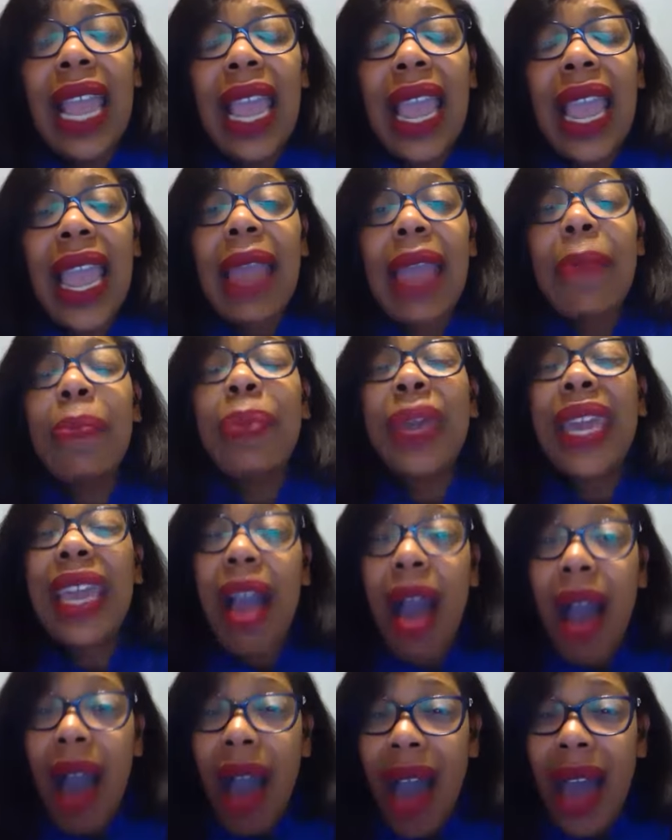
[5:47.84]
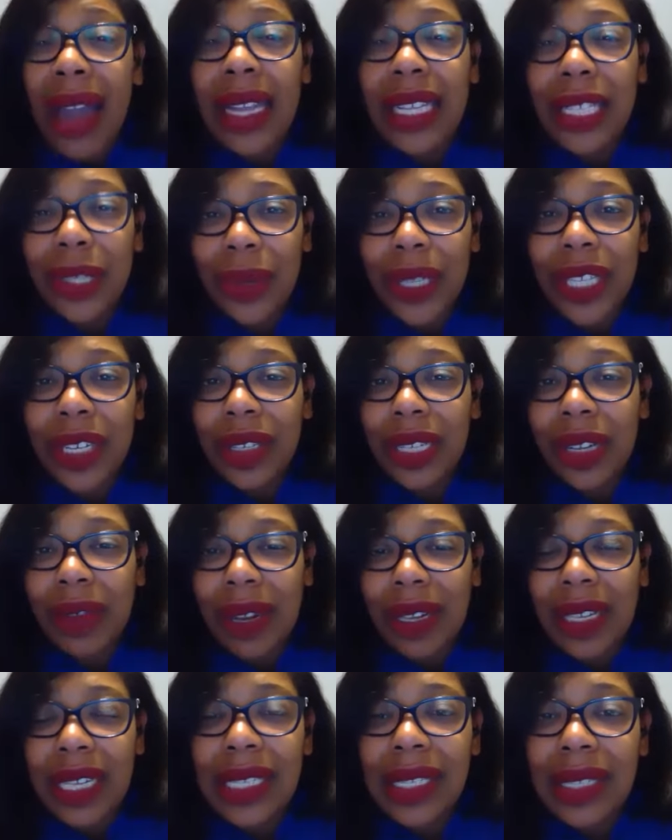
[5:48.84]
and be honest with yourself. Now,
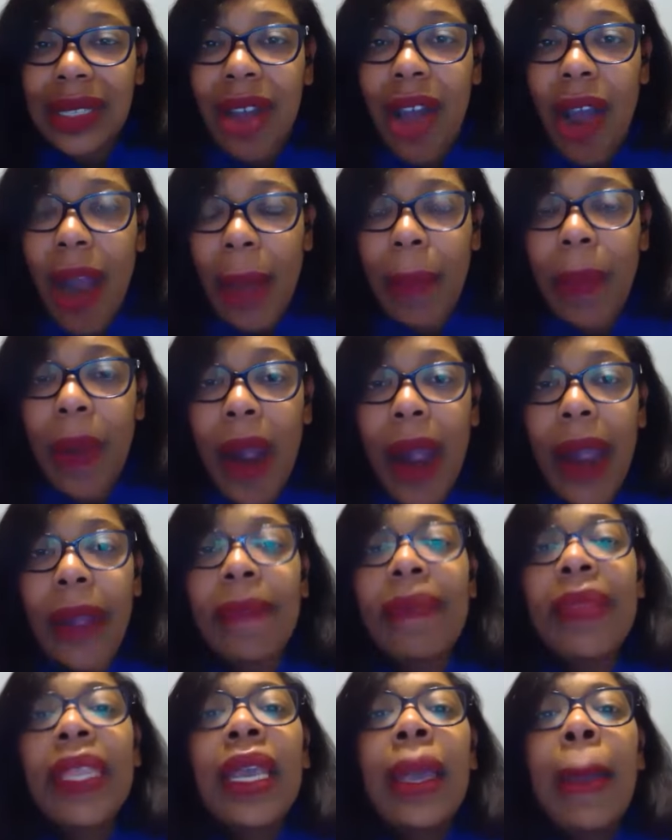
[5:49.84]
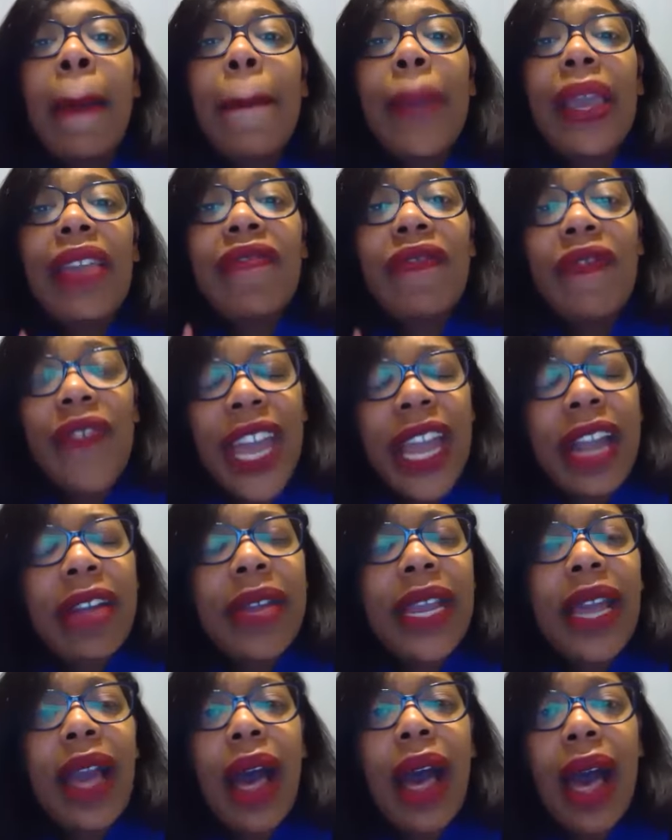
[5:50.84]
this is the hard part. Be
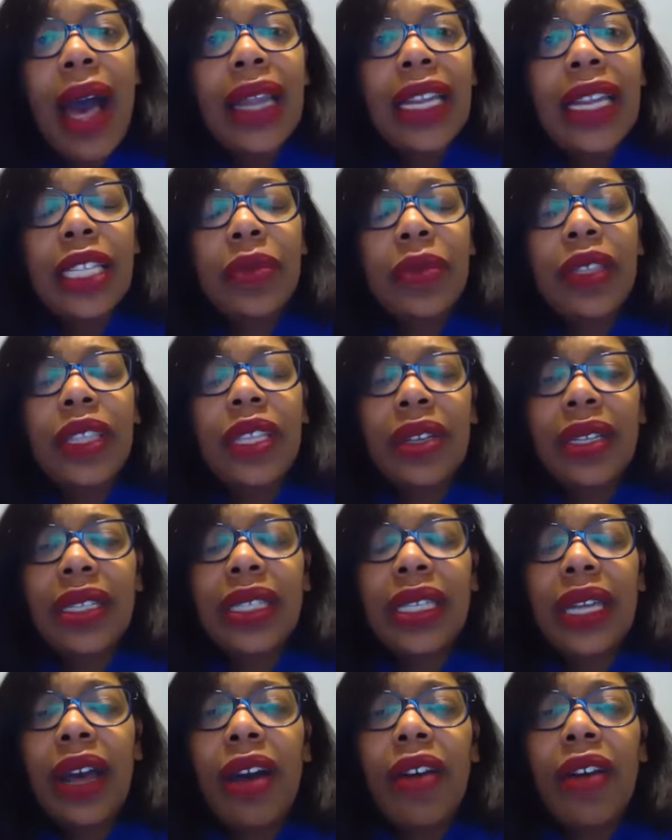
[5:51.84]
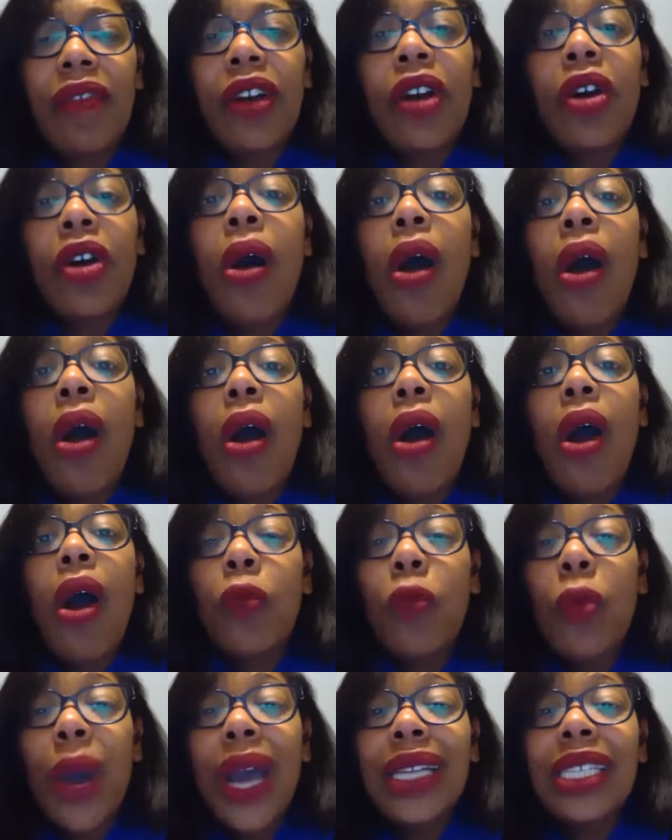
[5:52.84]
very honest with yourself on
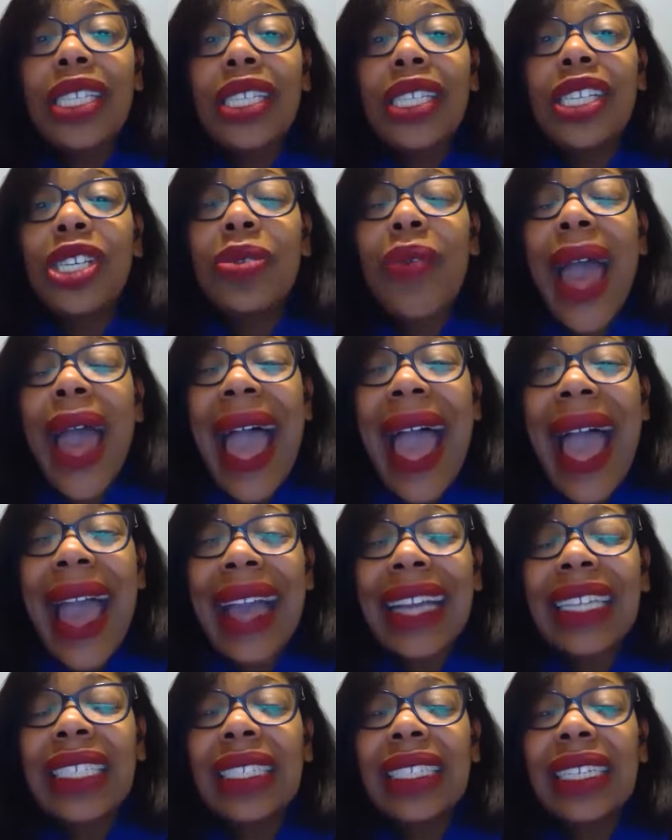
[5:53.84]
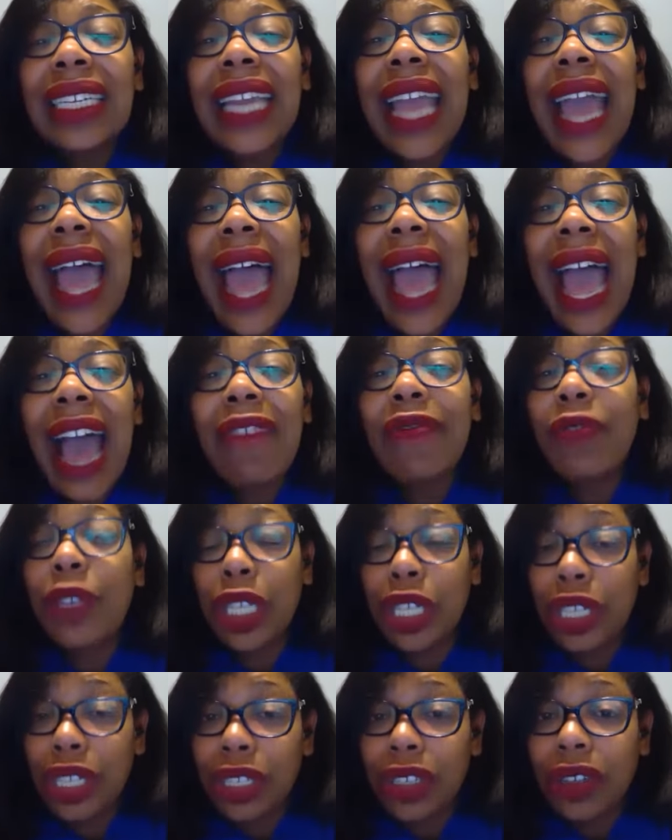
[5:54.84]
what do you actually have to
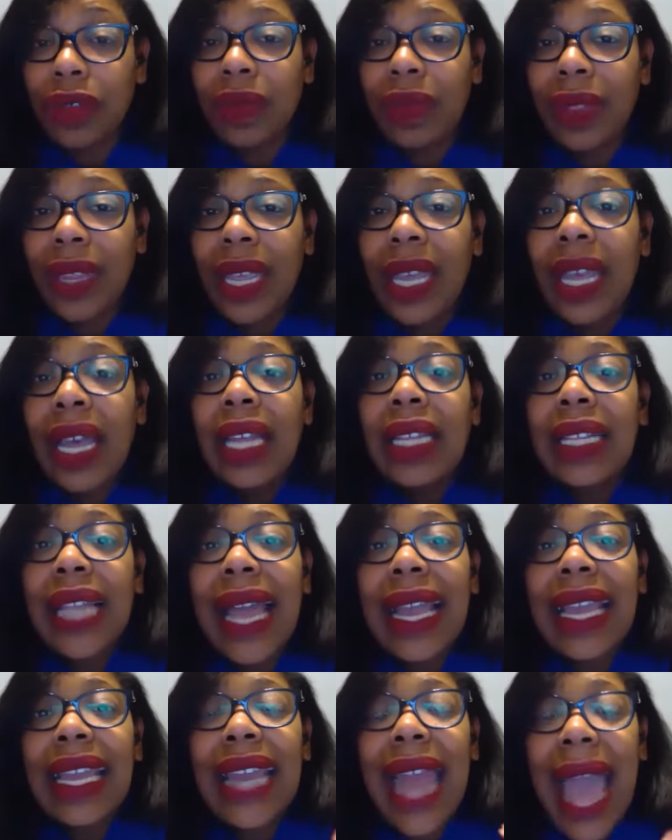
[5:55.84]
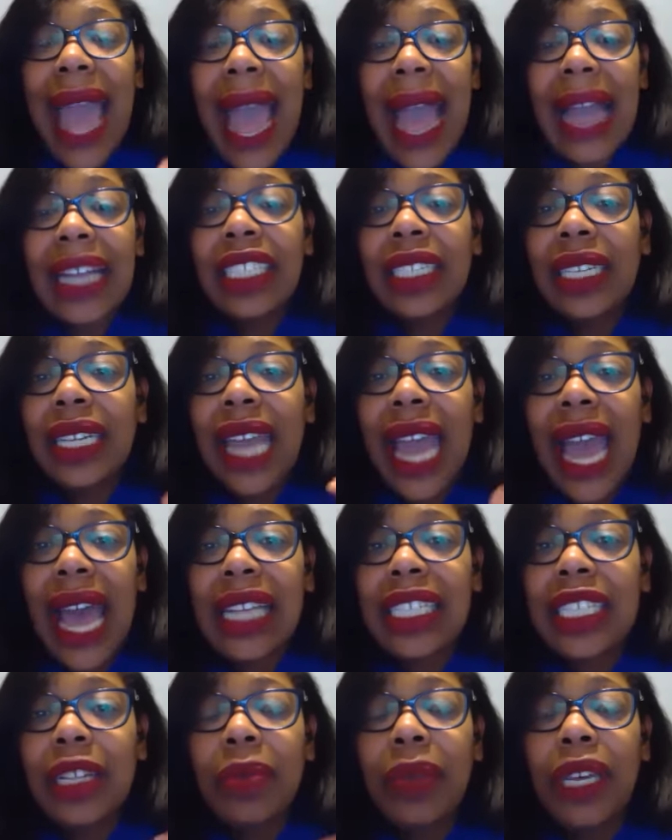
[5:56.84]
do. Like, it actually has
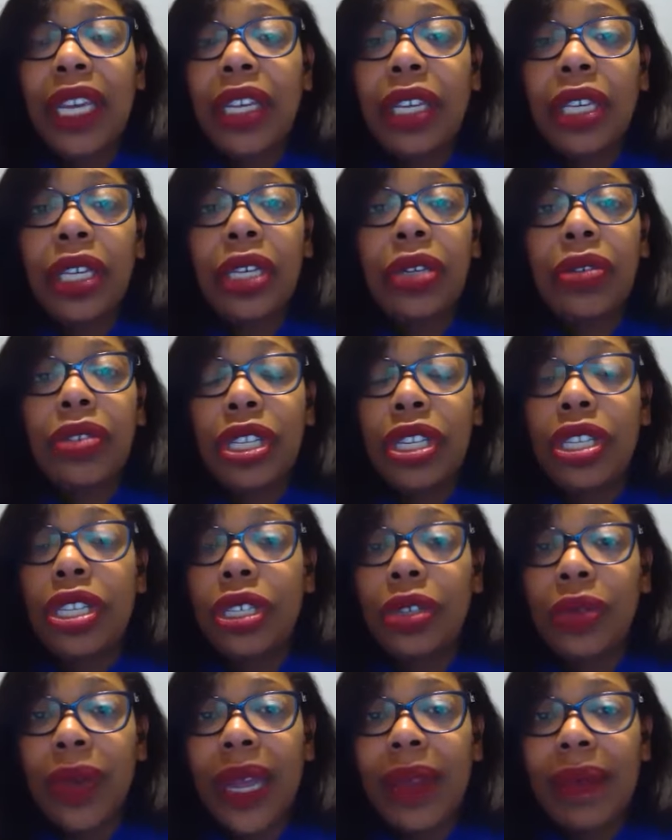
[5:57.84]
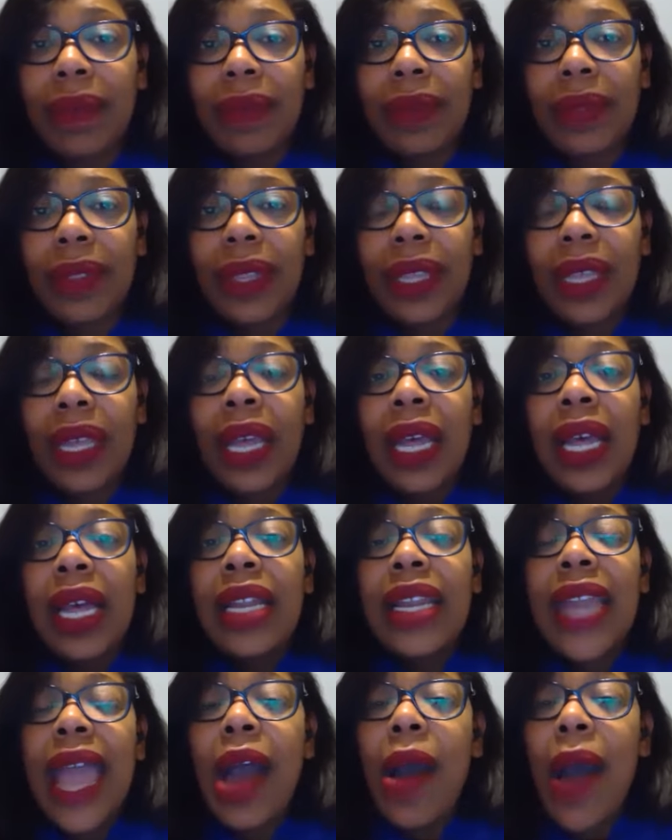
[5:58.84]
to be you to do it.
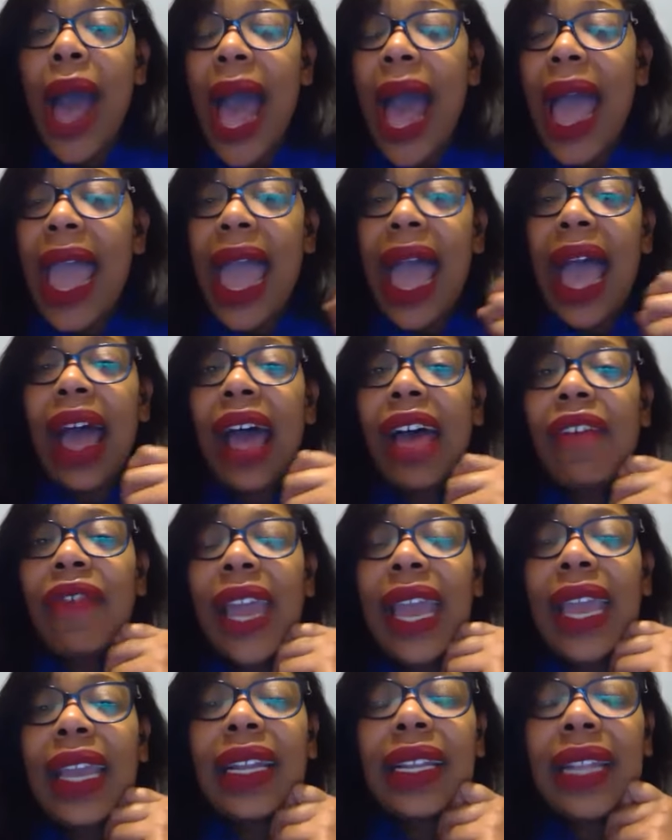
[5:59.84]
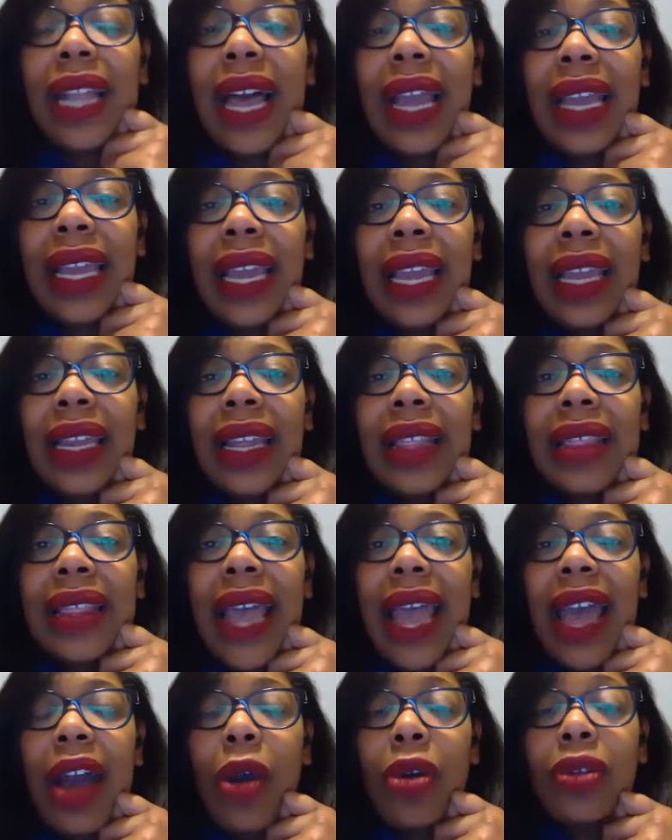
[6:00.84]
Now, I have a client
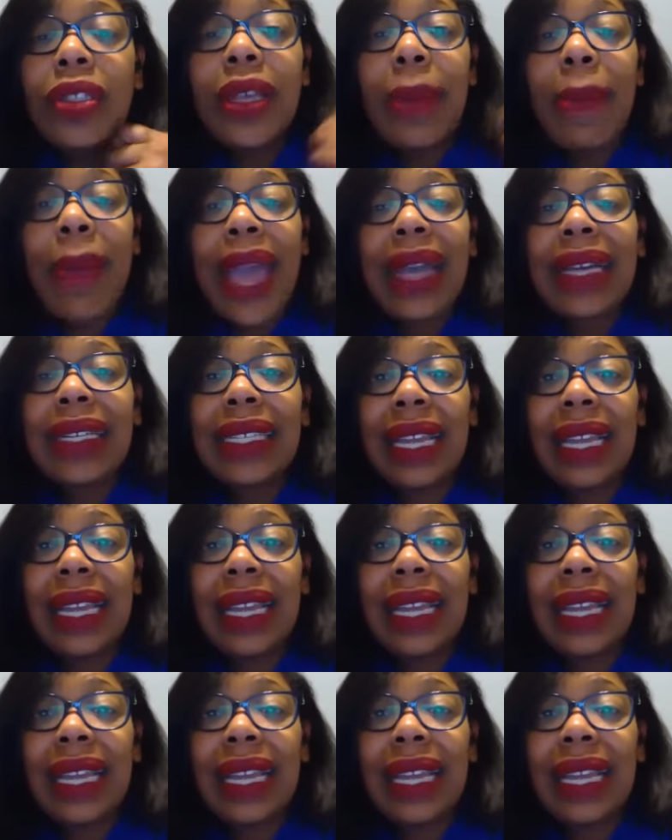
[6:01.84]
that owns a magazine,